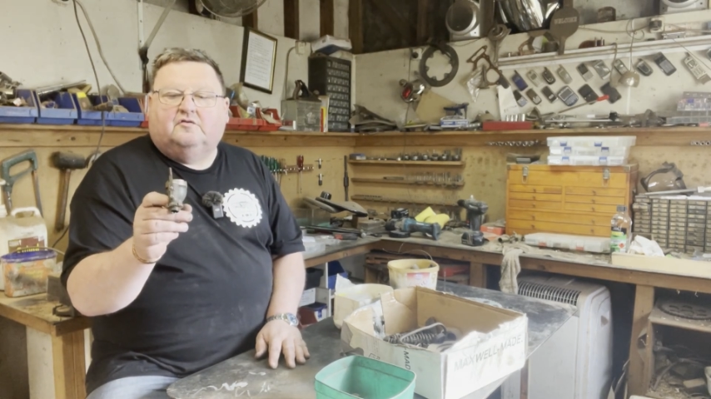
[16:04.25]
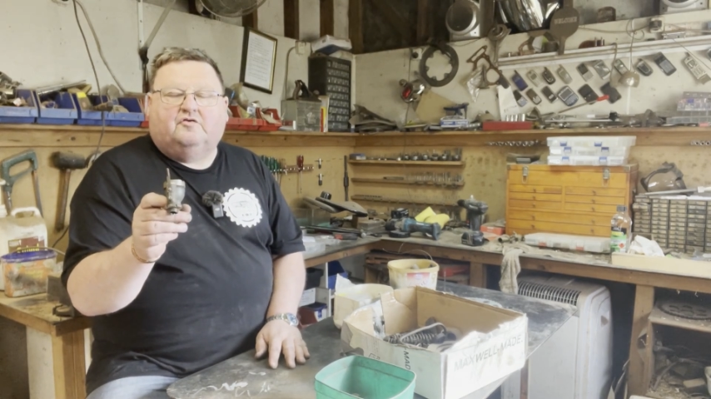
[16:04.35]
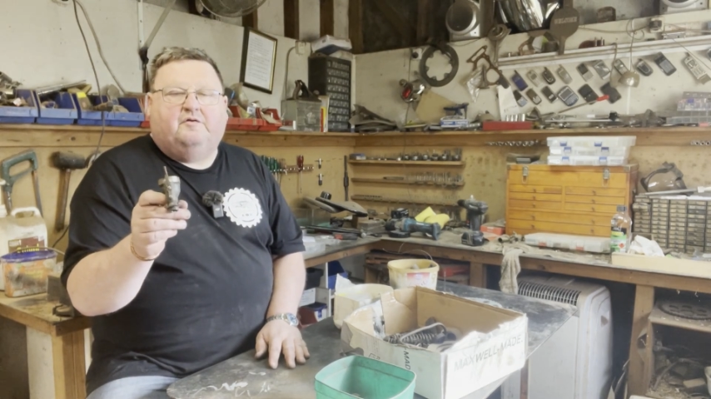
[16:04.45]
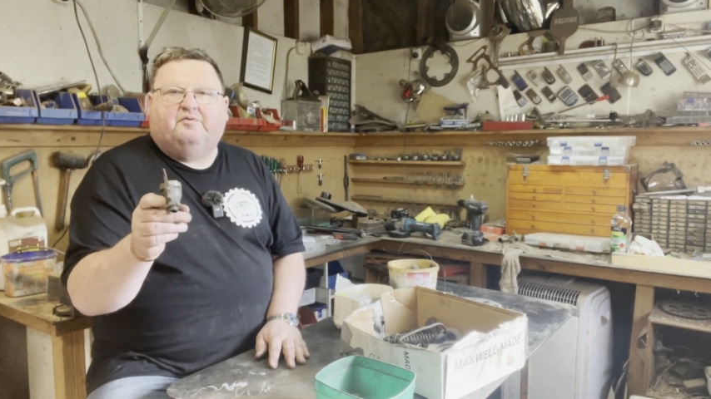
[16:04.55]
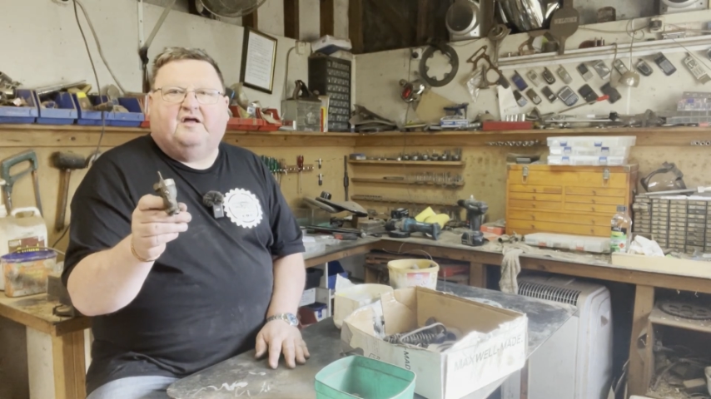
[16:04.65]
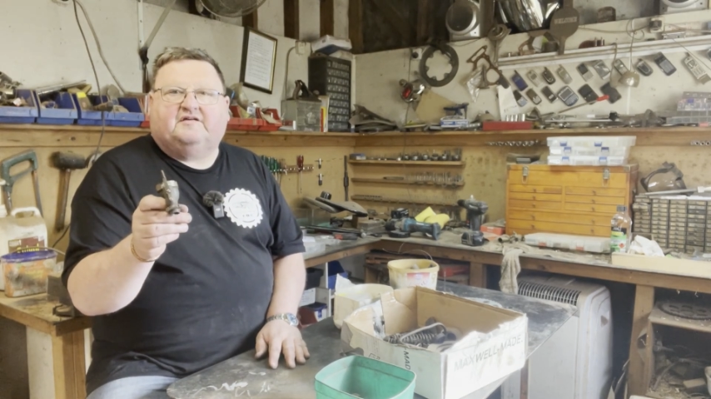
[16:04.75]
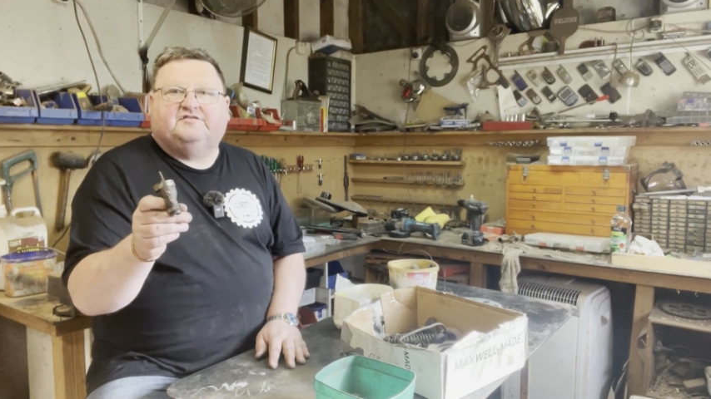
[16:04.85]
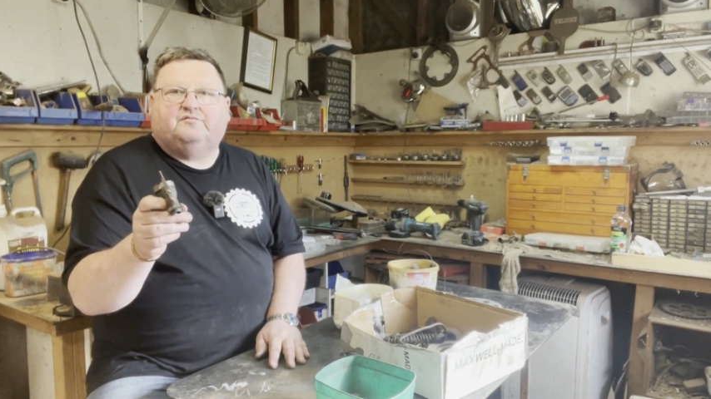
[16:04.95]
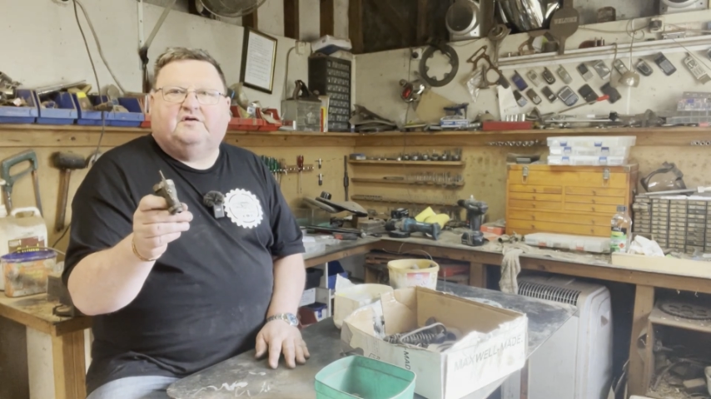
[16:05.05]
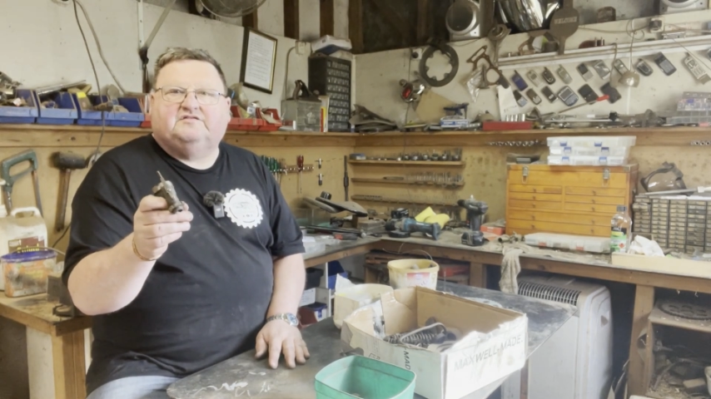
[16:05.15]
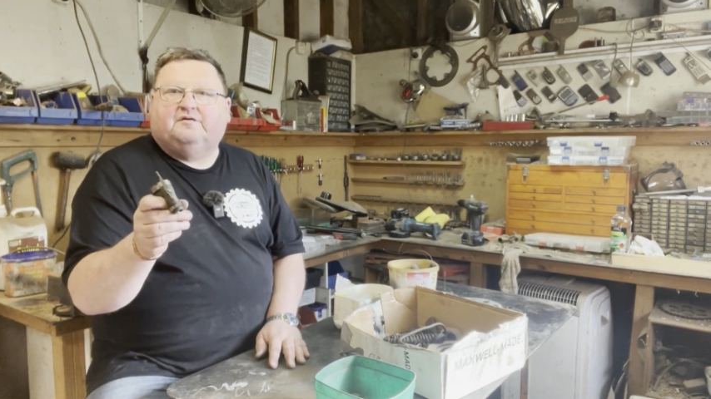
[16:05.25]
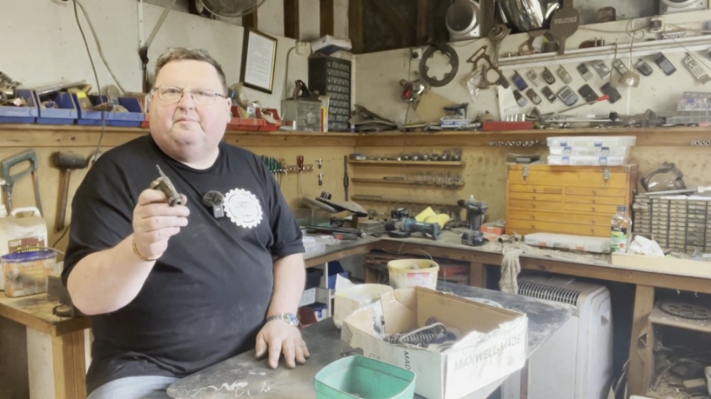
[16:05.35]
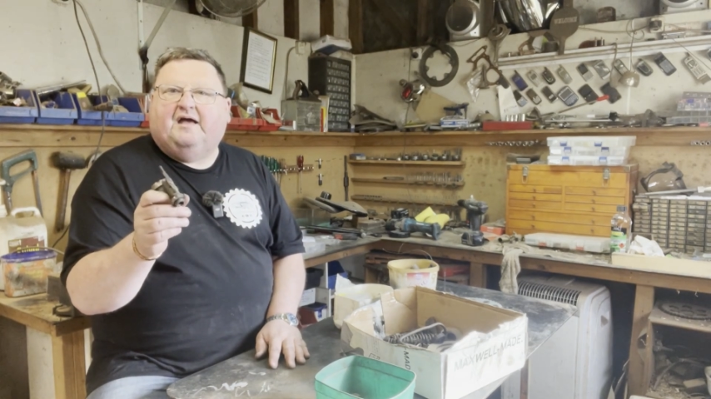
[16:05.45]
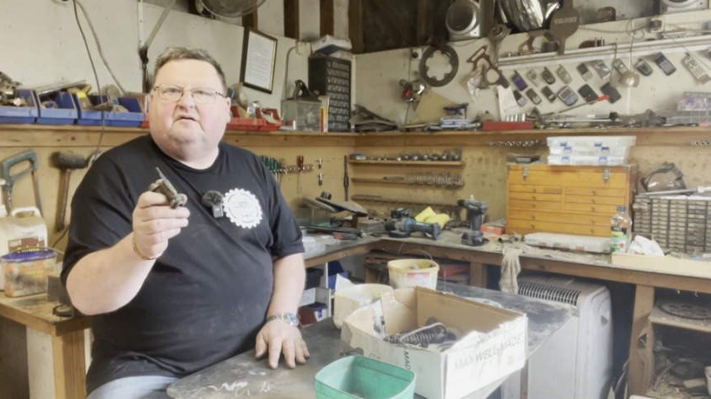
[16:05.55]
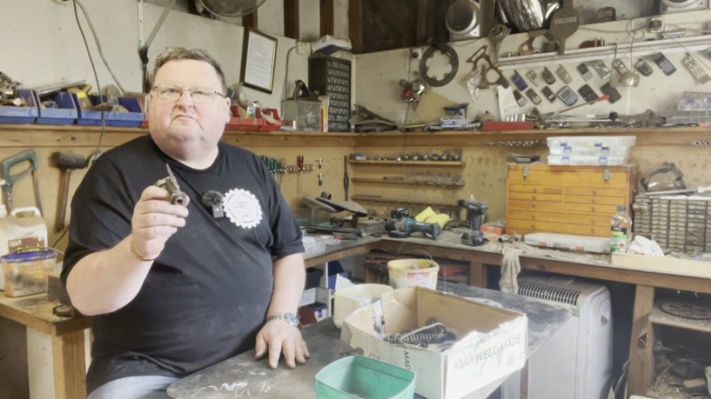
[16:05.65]
reproduction ones,
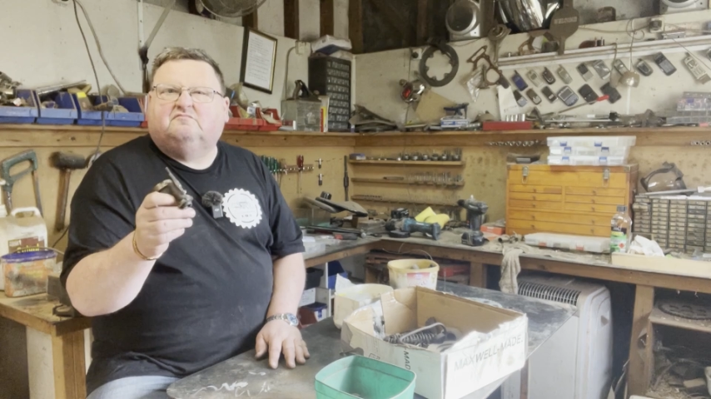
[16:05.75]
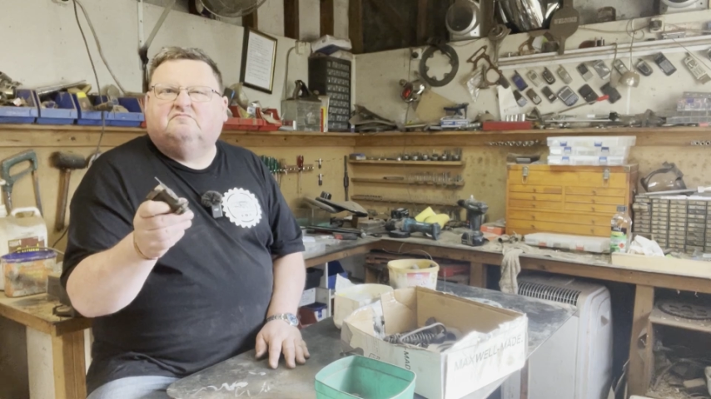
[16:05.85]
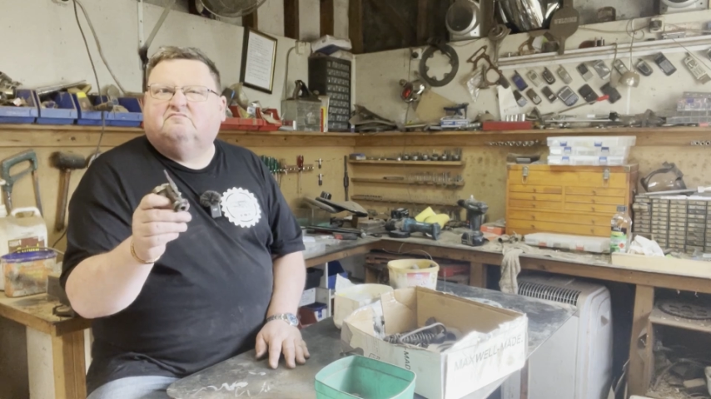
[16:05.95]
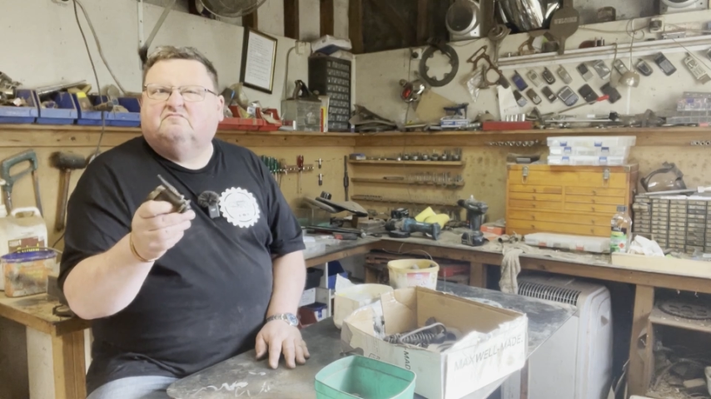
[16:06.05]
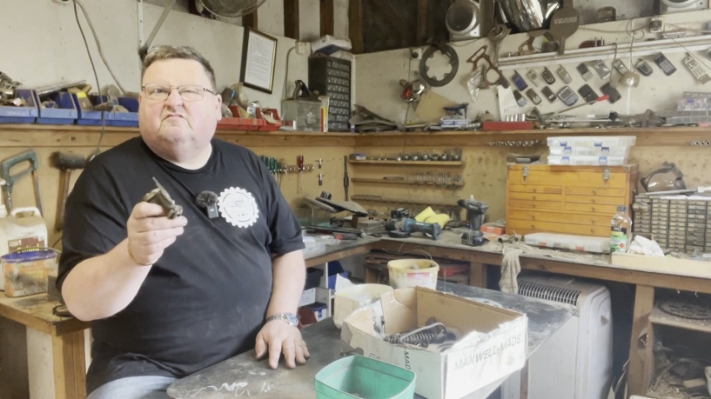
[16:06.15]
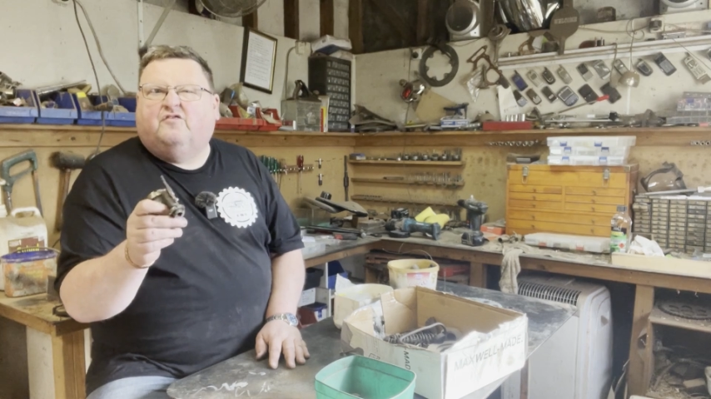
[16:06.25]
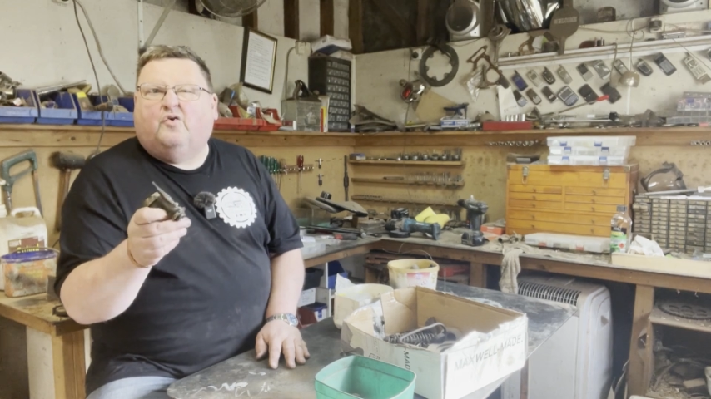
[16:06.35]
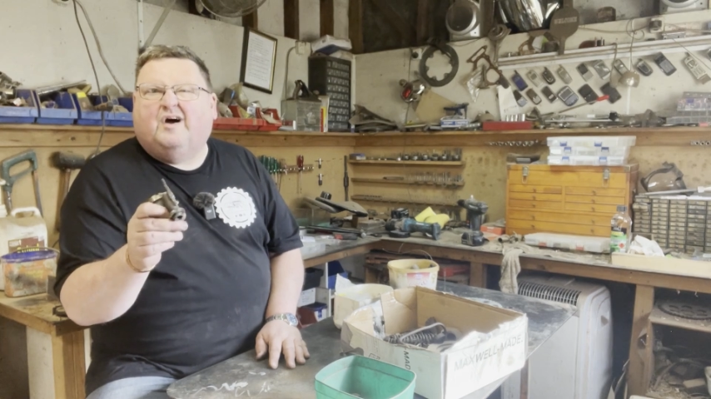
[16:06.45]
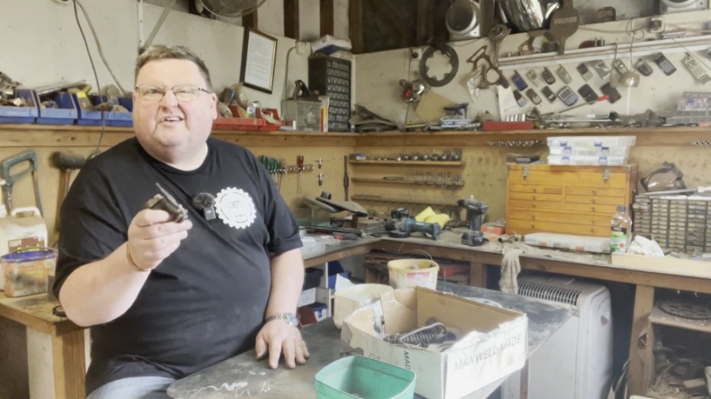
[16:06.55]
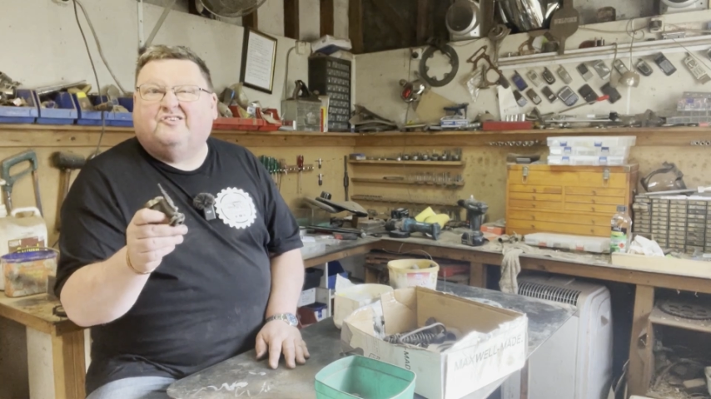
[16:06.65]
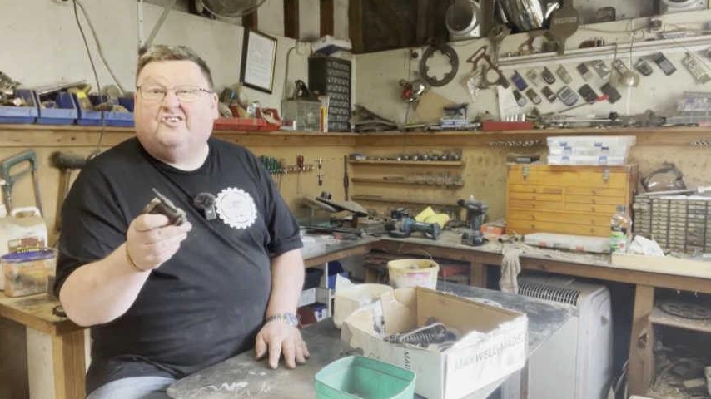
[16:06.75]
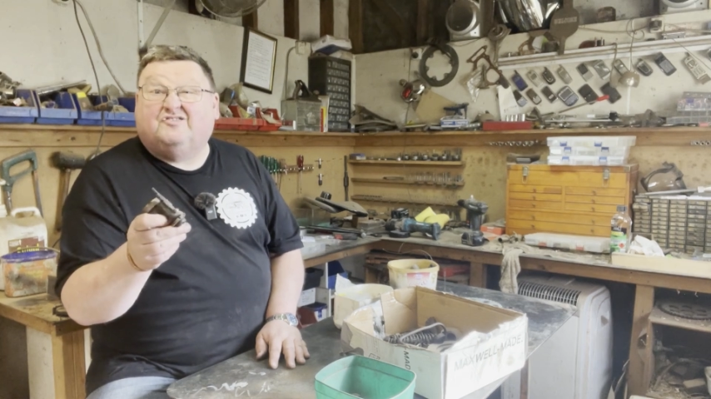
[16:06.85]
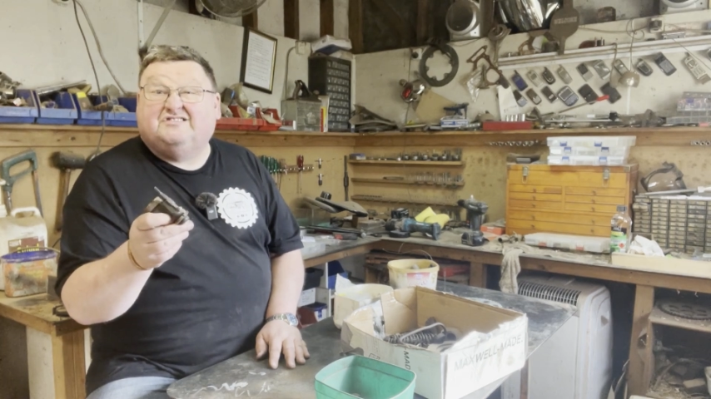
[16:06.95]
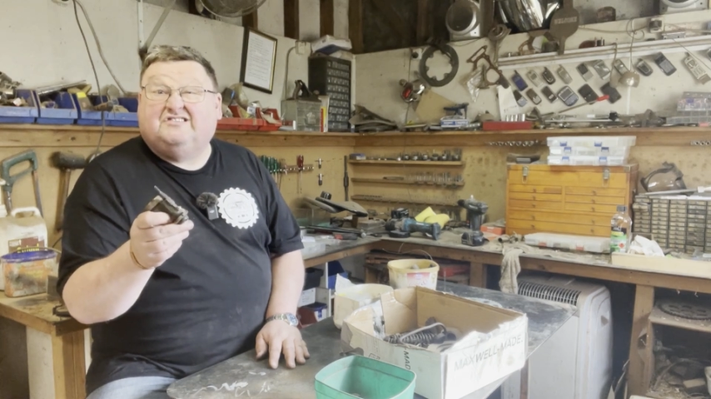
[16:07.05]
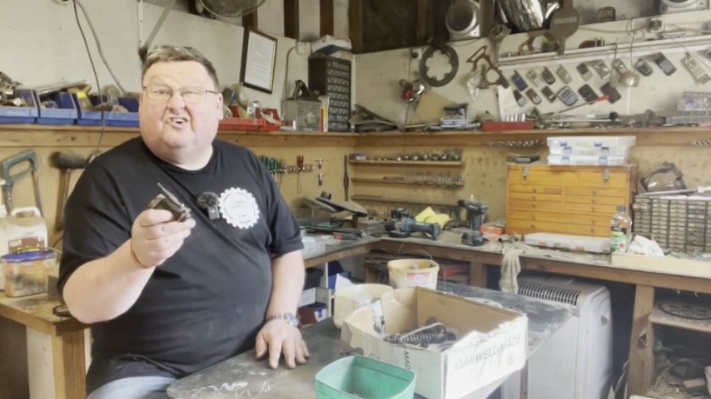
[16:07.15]
about 400
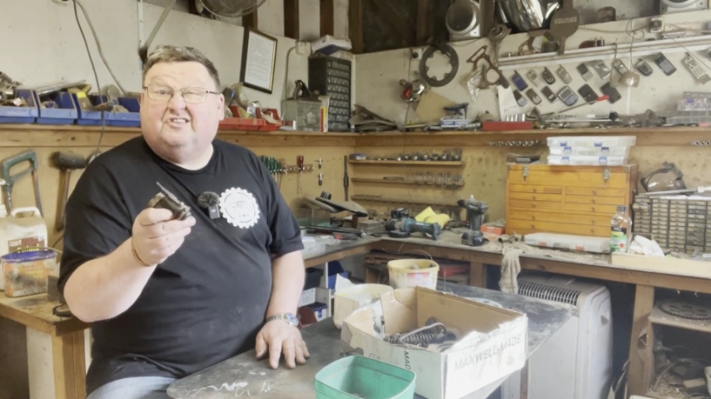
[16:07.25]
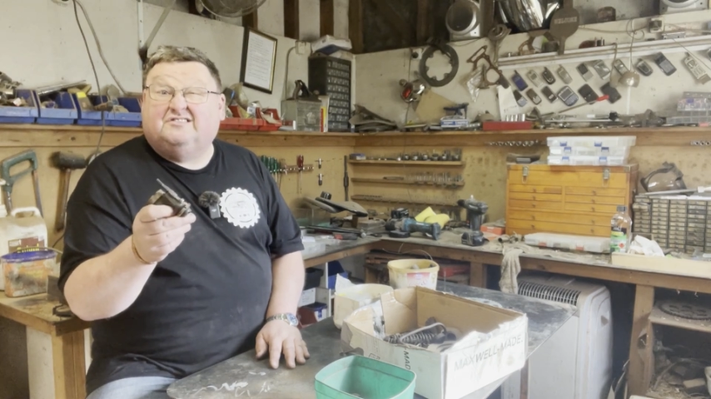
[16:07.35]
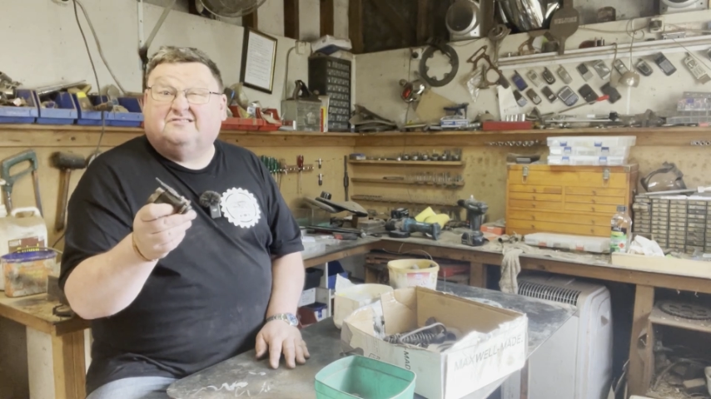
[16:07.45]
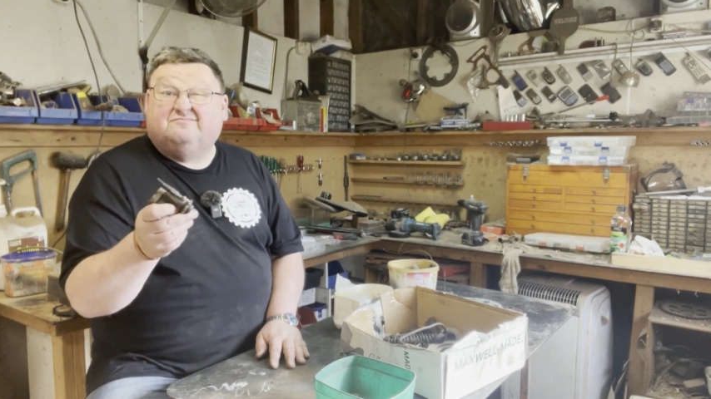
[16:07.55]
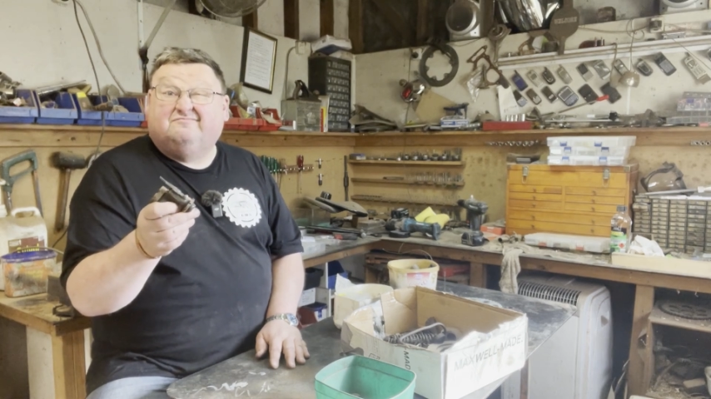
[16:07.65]
Aussie dollars,